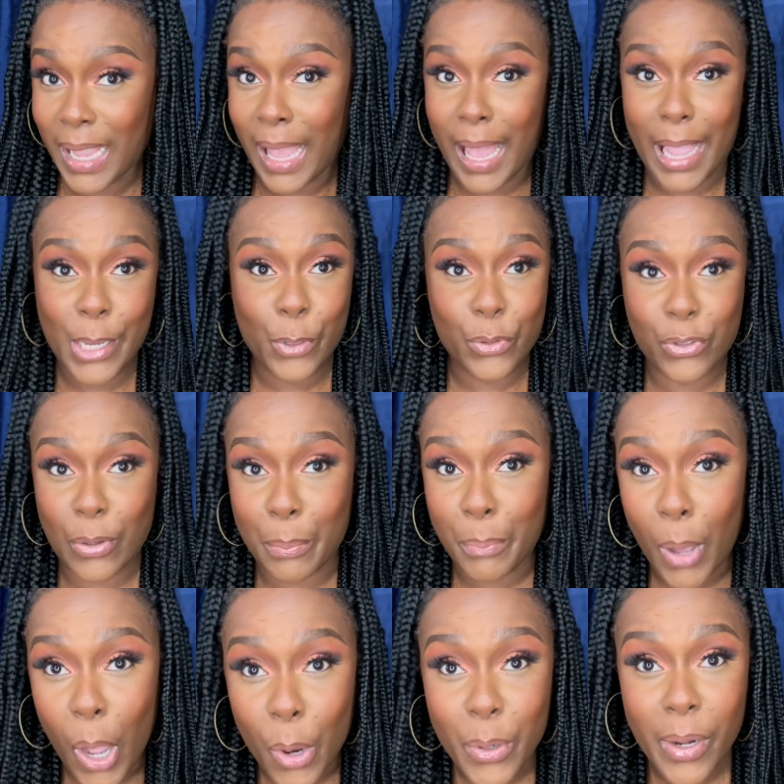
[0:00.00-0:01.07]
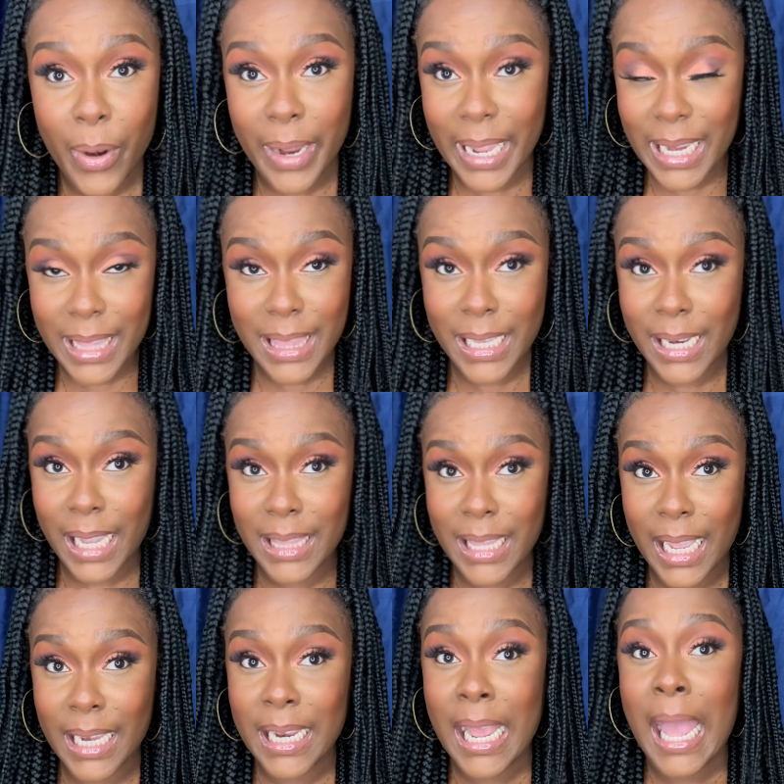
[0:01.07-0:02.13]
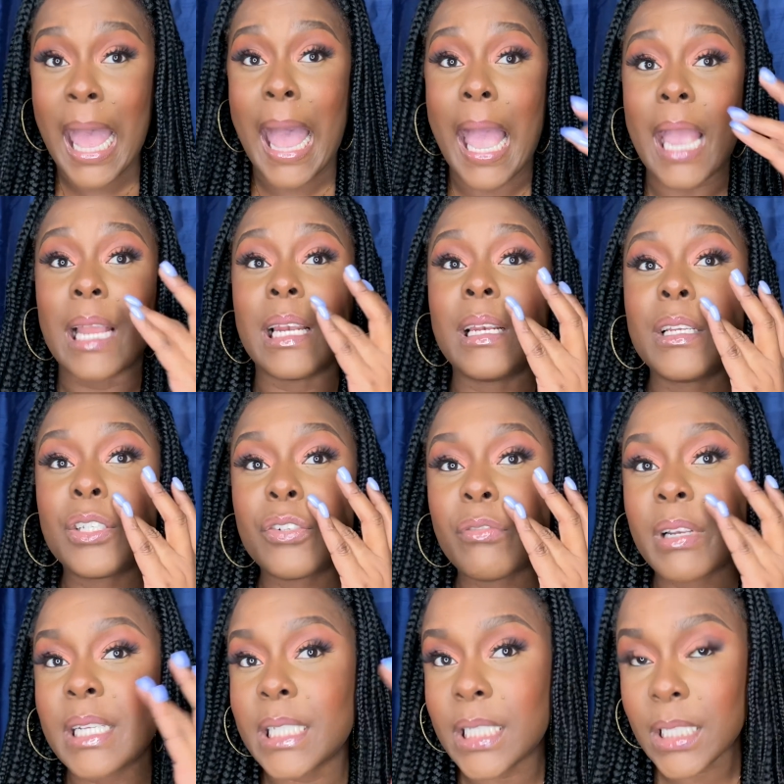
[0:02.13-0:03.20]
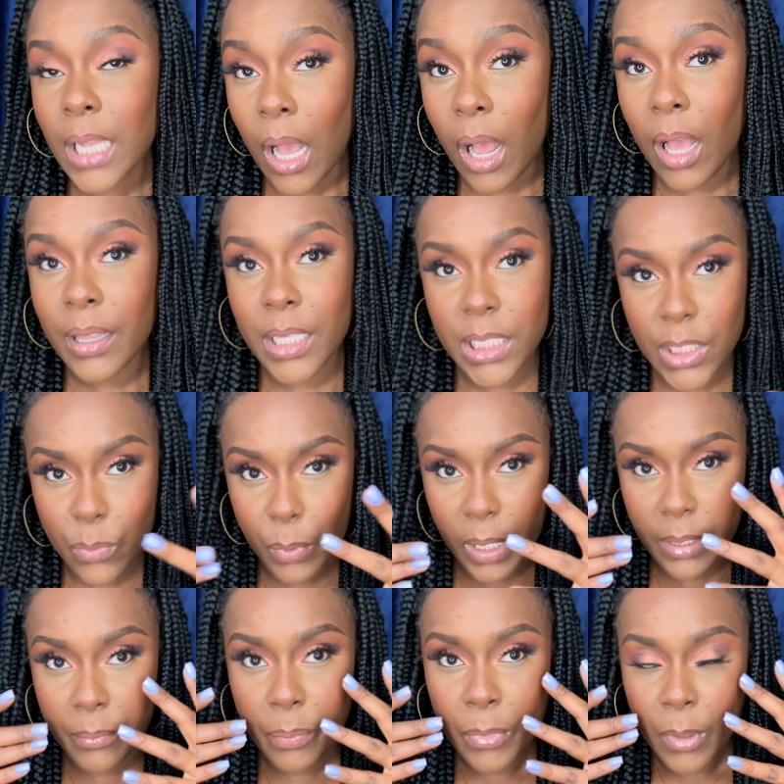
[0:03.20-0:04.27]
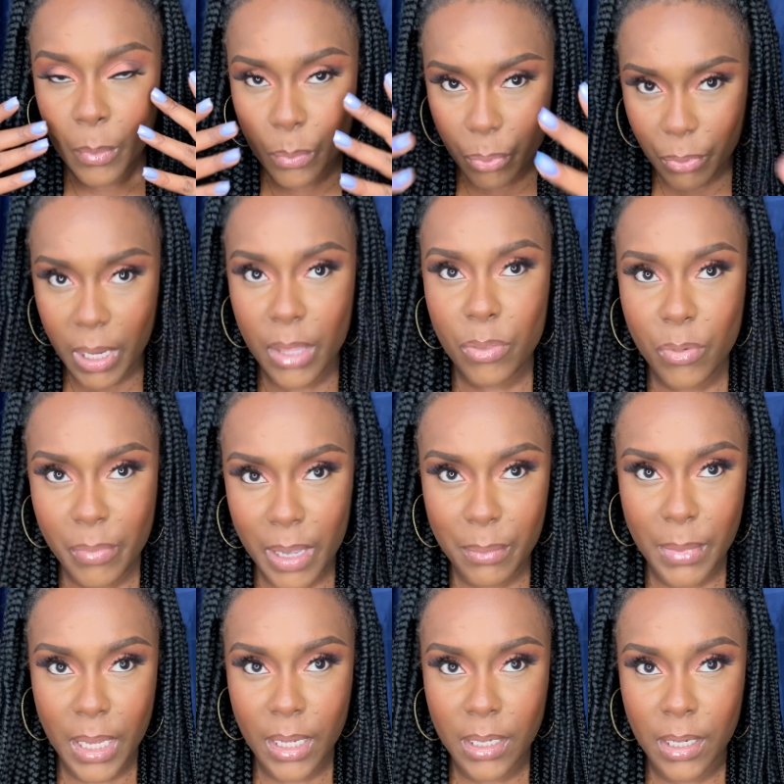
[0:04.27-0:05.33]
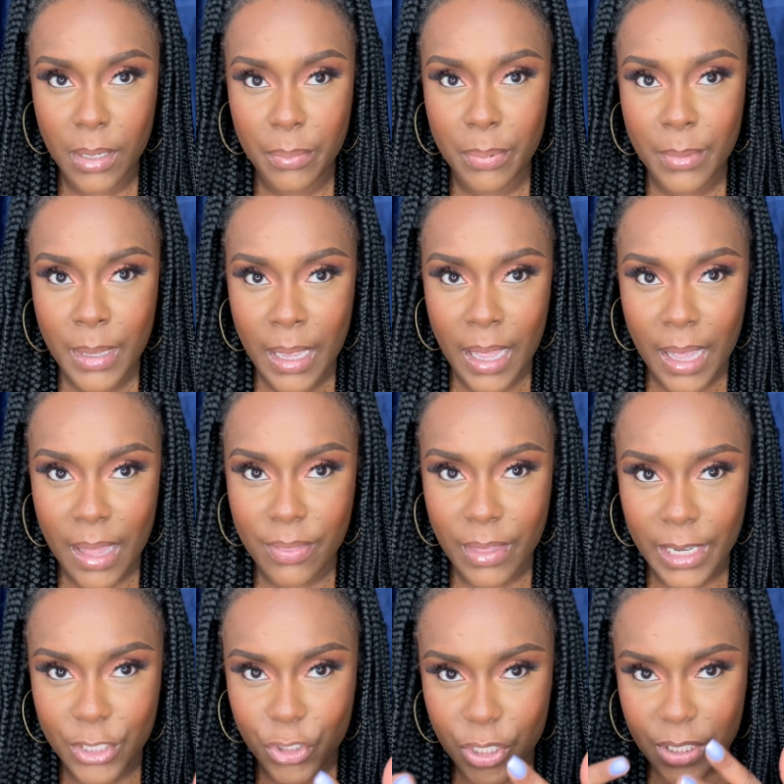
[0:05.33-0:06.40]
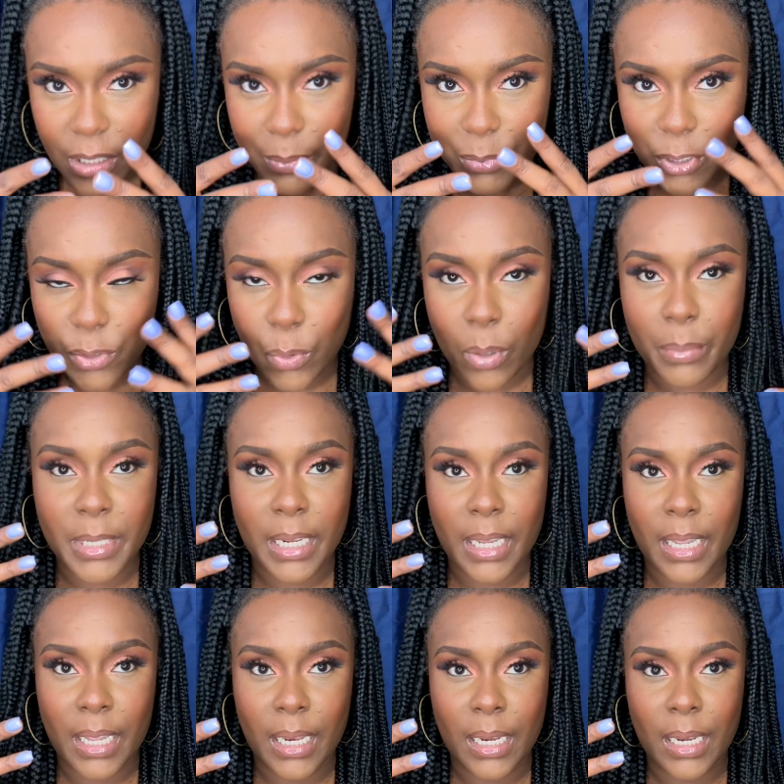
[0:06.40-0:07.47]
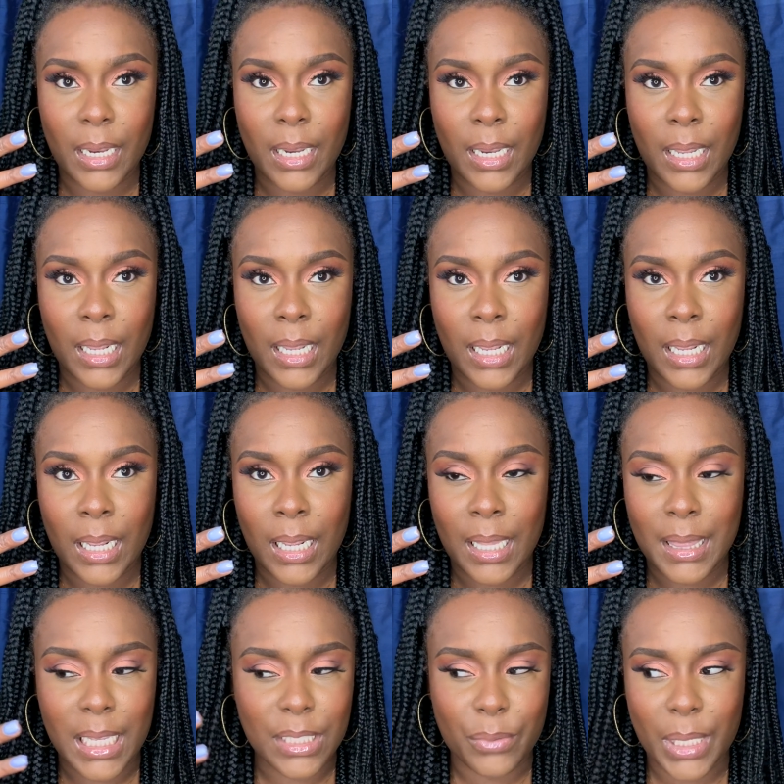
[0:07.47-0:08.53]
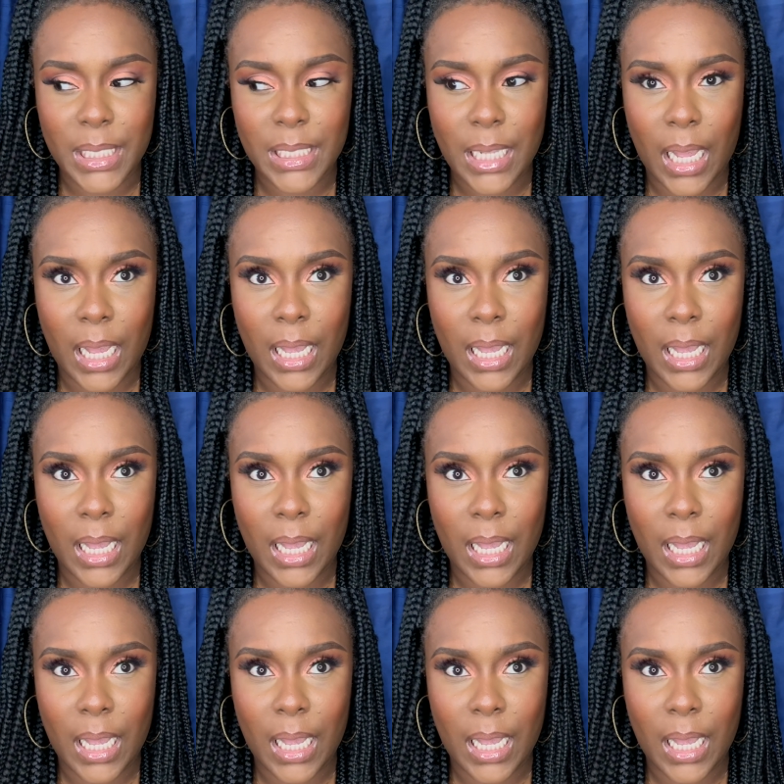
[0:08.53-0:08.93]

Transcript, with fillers: i am no powder or anything like that i literally saw the sweat break through my makeup and then it just absorbed again that's what i saw